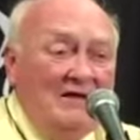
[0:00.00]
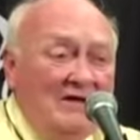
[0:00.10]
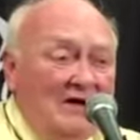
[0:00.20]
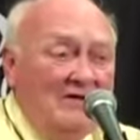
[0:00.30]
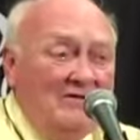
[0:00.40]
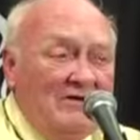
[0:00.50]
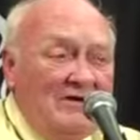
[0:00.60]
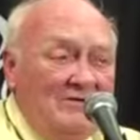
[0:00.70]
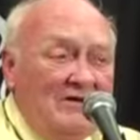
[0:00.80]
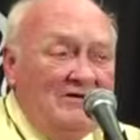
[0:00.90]
and uh,
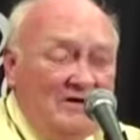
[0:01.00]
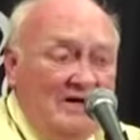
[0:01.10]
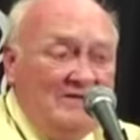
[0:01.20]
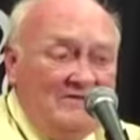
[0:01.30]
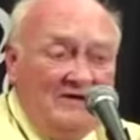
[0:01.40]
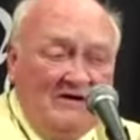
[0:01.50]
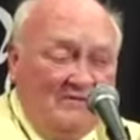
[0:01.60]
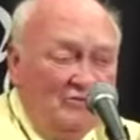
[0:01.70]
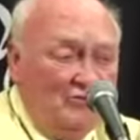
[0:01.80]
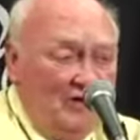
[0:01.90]
their kids uh,
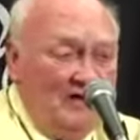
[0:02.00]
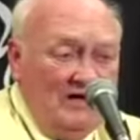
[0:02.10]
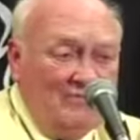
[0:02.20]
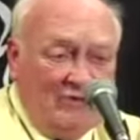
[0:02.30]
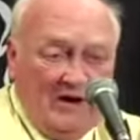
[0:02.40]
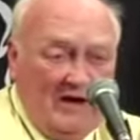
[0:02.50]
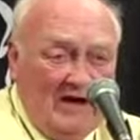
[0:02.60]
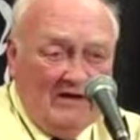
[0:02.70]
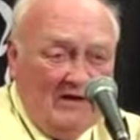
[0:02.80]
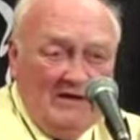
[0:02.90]
really played
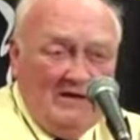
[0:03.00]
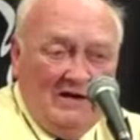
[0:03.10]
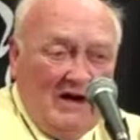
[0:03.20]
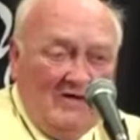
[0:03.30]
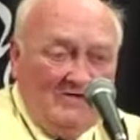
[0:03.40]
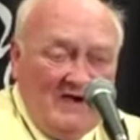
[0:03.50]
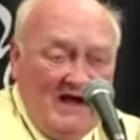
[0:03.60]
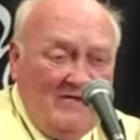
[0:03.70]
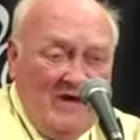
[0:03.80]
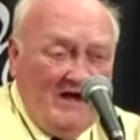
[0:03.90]
out an
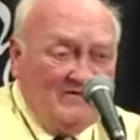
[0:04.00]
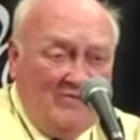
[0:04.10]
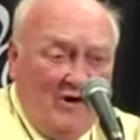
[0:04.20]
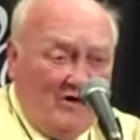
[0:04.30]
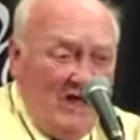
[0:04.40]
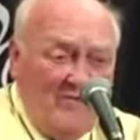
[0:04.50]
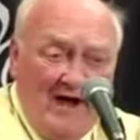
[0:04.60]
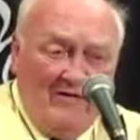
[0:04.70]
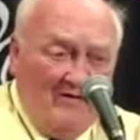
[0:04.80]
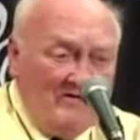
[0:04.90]
outstanding basketball game.
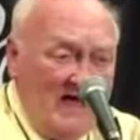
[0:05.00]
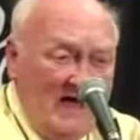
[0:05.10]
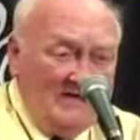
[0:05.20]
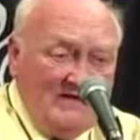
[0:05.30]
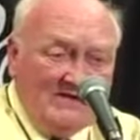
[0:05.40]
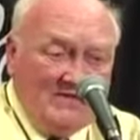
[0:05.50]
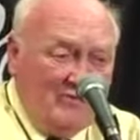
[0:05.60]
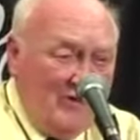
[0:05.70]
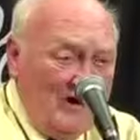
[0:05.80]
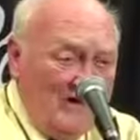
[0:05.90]
I was not
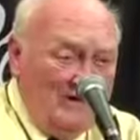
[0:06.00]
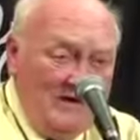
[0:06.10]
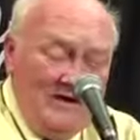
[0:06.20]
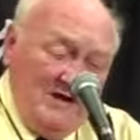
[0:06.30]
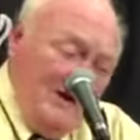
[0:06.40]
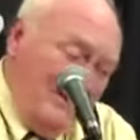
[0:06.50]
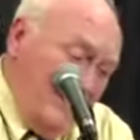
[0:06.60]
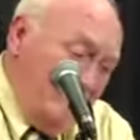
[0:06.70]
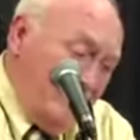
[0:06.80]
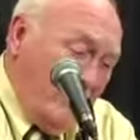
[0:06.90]
disappointed. You know,
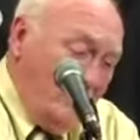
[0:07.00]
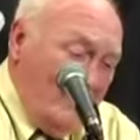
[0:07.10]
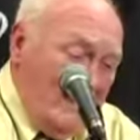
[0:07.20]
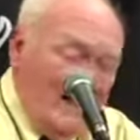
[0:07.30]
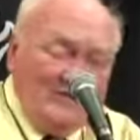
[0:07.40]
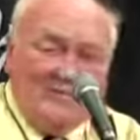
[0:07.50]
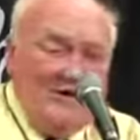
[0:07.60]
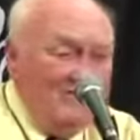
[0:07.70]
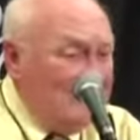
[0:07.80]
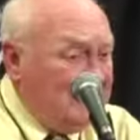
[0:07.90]
they probably got
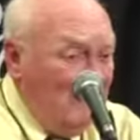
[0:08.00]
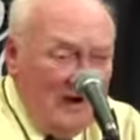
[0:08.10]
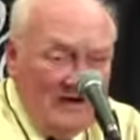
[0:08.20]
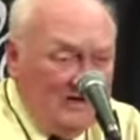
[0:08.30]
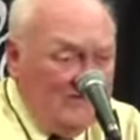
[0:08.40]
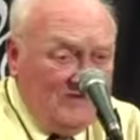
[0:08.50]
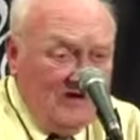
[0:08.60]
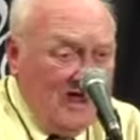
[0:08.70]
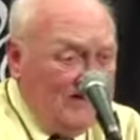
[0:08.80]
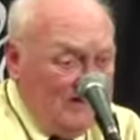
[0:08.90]
three Division One kids
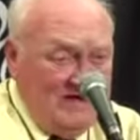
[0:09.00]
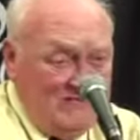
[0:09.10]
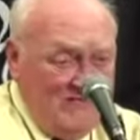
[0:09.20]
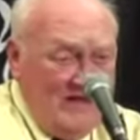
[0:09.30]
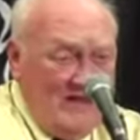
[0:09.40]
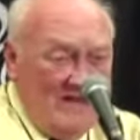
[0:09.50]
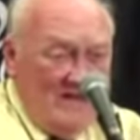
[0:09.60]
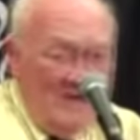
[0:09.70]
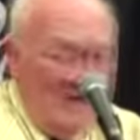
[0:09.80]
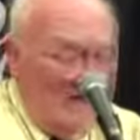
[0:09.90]
on that team.
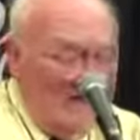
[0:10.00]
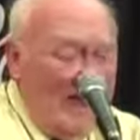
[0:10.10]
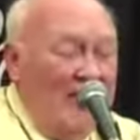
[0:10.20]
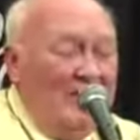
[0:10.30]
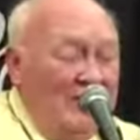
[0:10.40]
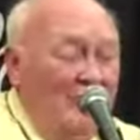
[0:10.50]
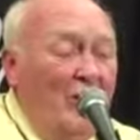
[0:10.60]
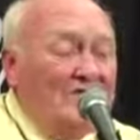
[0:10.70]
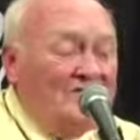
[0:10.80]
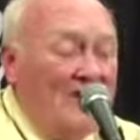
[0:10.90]
You know, I, it
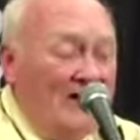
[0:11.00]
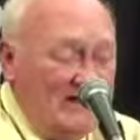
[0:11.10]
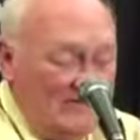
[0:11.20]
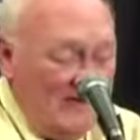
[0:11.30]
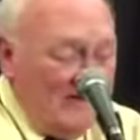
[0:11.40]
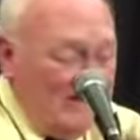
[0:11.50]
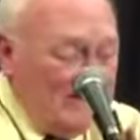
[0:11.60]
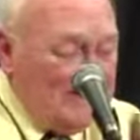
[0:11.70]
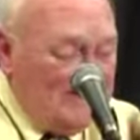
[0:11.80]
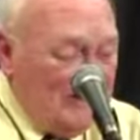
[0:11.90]
was funny.
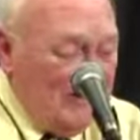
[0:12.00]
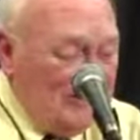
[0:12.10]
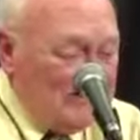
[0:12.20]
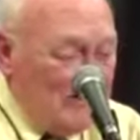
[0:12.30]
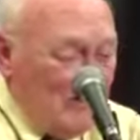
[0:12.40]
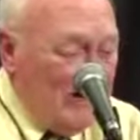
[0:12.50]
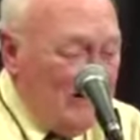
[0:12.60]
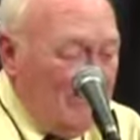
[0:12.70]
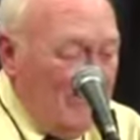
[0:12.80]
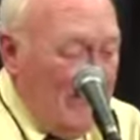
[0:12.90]
This is a good story.
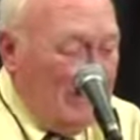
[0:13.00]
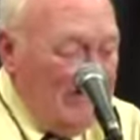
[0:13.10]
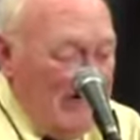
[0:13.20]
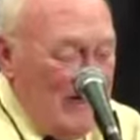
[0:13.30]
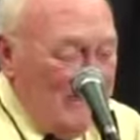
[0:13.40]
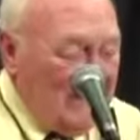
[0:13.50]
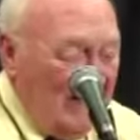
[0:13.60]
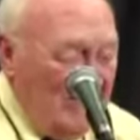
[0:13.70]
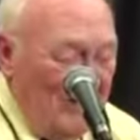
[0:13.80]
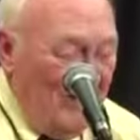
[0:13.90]
a uh,
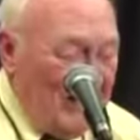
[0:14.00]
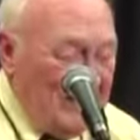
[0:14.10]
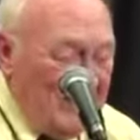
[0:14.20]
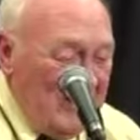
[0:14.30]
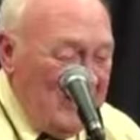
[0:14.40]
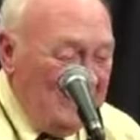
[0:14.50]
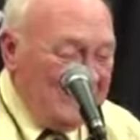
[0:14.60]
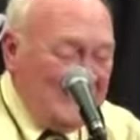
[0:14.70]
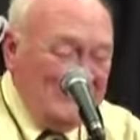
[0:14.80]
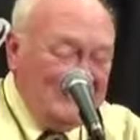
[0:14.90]
Milwaukee radio
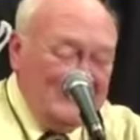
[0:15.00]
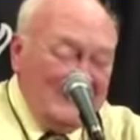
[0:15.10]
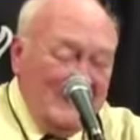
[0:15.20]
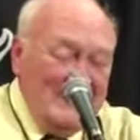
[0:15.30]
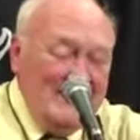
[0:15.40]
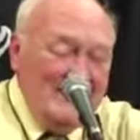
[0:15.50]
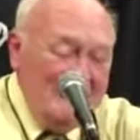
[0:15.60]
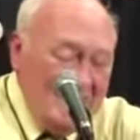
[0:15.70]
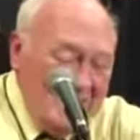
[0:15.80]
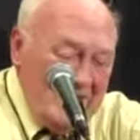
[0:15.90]
station said uh,
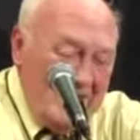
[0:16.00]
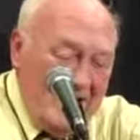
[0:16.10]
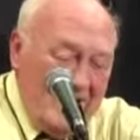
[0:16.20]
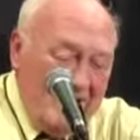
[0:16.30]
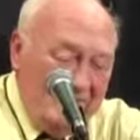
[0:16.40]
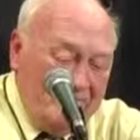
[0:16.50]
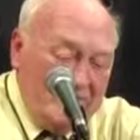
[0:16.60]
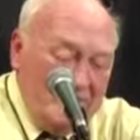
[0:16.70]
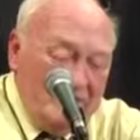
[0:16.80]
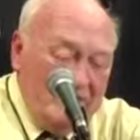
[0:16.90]
uh,
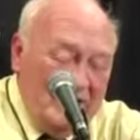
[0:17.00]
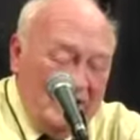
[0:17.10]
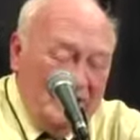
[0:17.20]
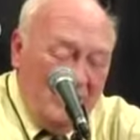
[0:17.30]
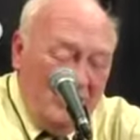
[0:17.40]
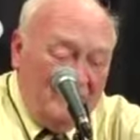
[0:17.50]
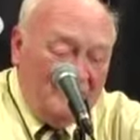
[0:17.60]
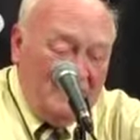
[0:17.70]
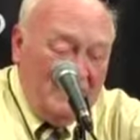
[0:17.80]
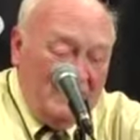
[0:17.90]
they didn't know
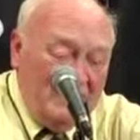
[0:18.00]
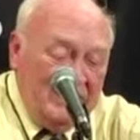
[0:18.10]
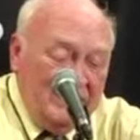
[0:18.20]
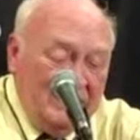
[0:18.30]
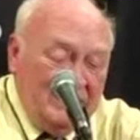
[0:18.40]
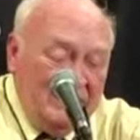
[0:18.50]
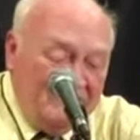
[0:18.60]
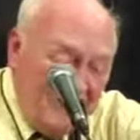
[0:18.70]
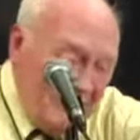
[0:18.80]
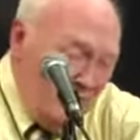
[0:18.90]
if the the
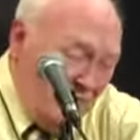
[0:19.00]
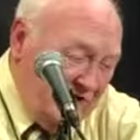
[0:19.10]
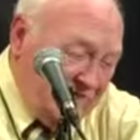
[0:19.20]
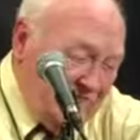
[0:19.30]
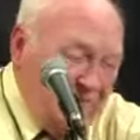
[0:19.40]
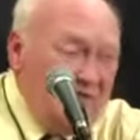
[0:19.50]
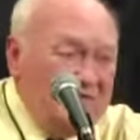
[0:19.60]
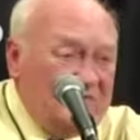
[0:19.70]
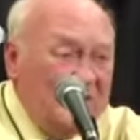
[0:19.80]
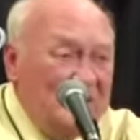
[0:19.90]
farm boys from
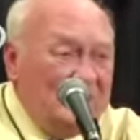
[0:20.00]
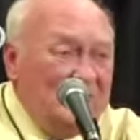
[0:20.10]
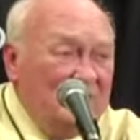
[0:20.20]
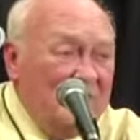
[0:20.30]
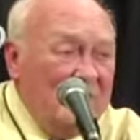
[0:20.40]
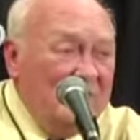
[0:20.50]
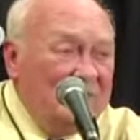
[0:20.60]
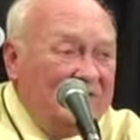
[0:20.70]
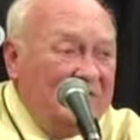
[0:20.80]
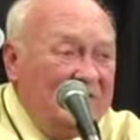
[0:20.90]
Cuba City could play
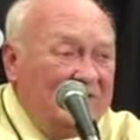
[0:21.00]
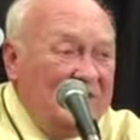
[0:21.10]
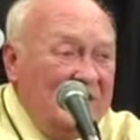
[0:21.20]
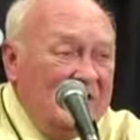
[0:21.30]
with the city